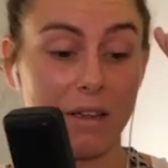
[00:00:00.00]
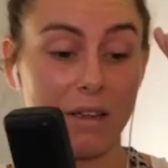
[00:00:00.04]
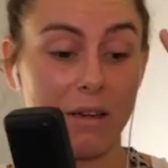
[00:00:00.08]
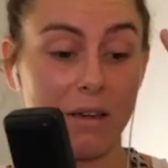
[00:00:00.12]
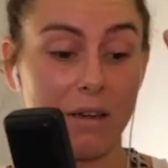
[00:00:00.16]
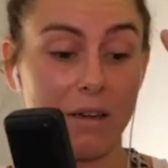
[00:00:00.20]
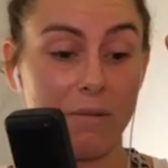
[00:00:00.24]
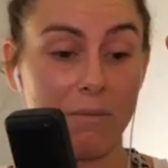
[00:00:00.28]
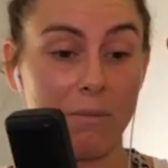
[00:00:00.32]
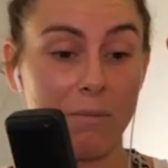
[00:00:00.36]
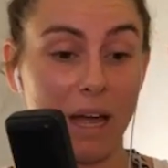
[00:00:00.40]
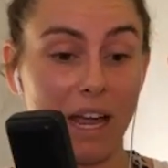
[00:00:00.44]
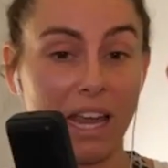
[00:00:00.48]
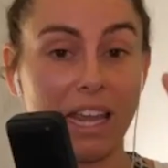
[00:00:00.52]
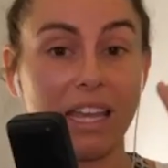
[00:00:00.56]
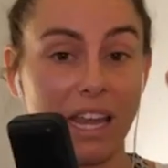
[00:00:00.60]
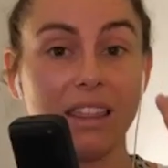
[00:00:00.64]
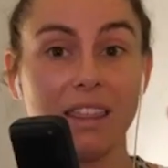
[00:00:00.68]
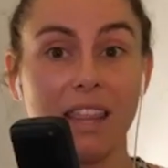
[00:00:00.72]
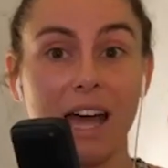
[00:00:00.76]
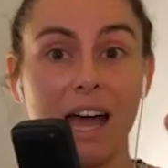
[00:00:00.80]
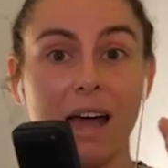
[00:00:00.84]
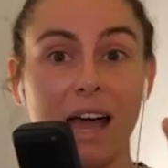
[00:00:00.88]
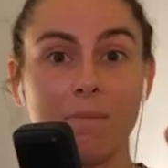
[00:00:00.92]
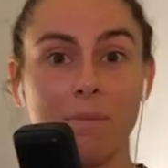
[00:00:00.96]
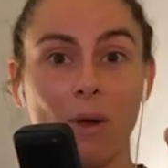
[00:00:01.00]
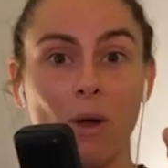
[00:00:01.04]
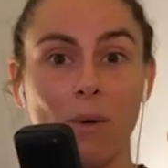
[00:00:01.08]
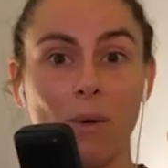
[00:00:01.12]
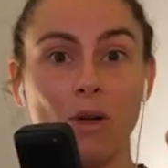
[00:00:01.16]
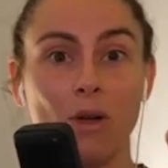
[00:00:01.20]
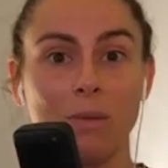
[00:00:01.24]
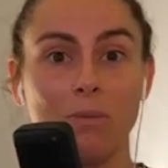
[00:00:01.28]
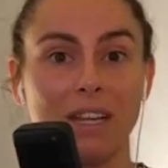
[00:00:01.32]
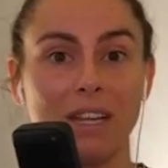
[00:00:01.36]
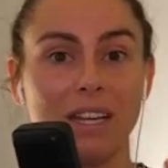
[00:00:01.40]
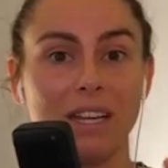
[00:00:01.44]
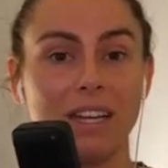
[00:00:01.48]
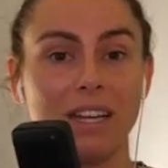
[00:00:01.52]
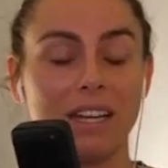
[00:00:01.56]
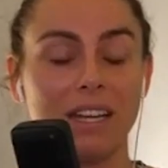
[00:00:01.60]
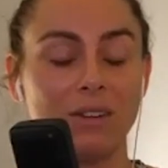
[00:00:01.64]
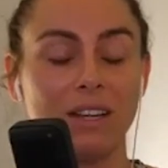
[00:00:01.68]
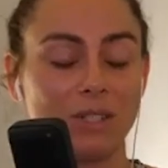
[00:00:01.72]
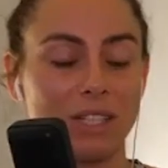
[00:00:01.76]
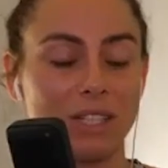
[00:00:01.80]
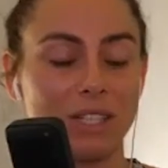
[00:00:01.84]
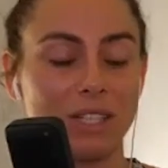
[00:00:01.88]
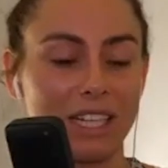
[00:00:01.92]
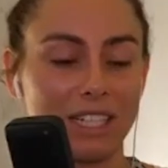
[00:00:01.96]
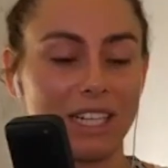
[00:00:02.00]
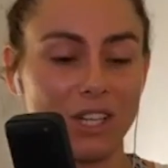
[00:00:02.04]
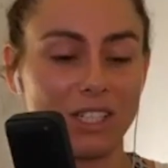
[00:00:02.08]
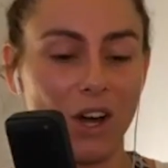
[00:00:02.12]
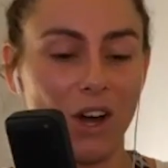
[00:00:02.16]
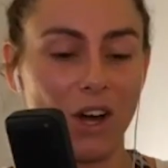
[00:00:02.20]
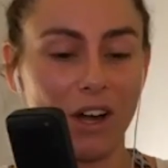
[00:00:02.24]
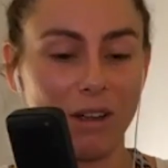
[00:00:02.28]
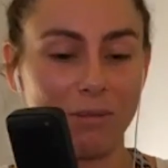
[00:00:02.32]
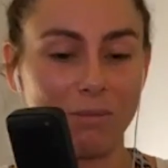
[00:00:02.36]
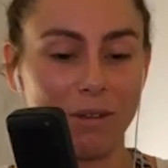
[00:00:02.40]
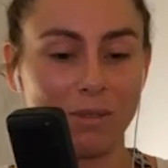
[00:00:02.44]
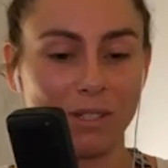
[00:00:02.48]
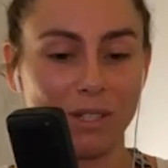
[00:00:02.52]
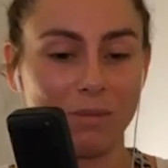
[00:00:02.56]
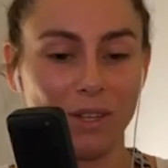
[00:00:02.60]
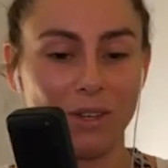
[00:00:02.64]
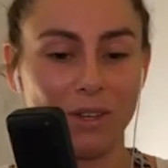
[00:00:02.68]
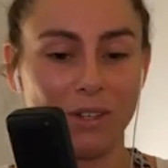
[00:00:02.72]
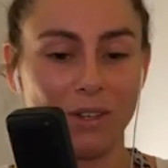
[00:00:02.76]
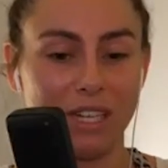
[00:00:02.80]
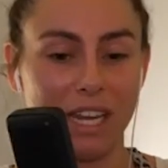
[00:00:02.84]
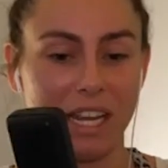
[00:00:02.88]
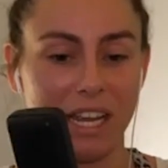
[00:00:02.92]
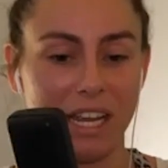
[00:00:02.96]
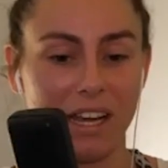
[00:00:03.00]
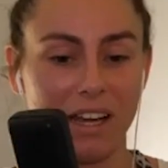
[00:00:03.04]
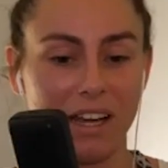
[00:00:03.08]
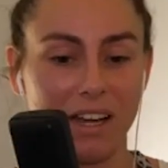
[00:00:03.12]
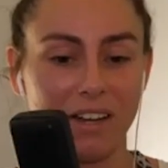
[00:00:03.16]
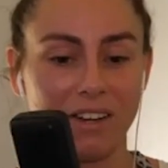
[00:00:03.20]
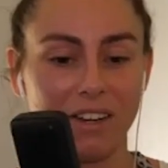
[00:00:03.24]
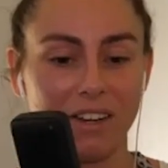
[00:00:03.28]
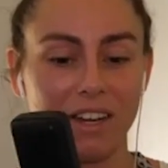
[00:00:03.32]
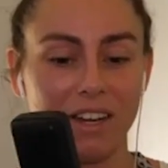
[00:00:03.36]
But in that moment, it was like time slowed down,